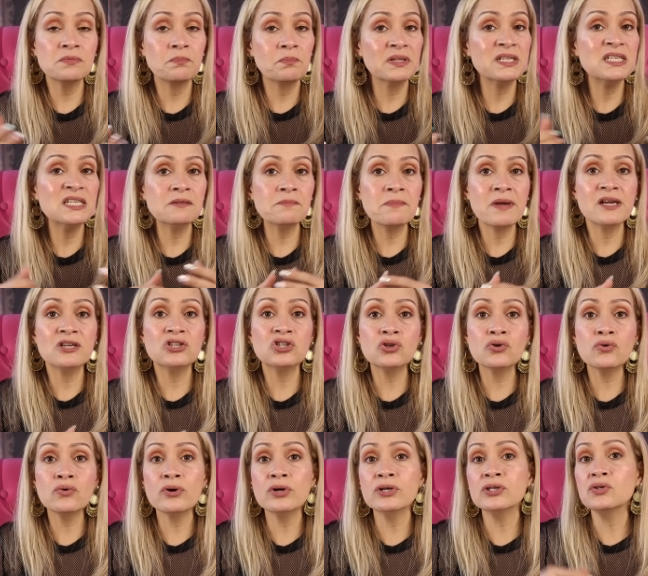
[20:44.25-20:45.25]
please make
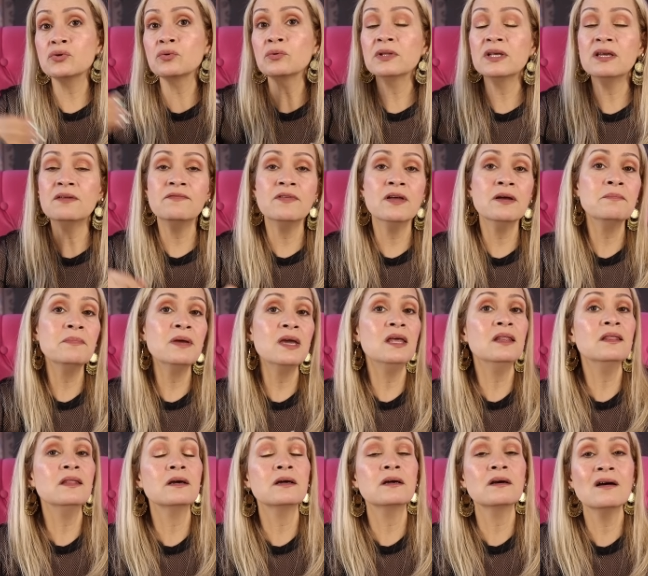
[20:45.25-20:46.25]
sure to leave them
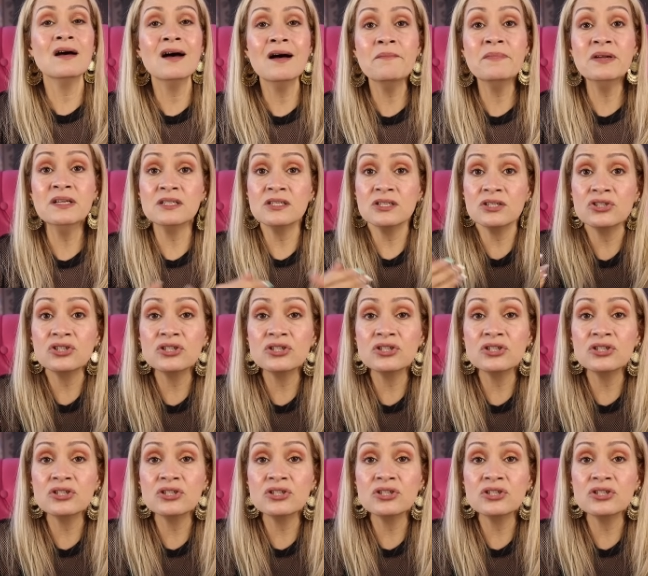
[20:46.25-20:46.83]
in the comments.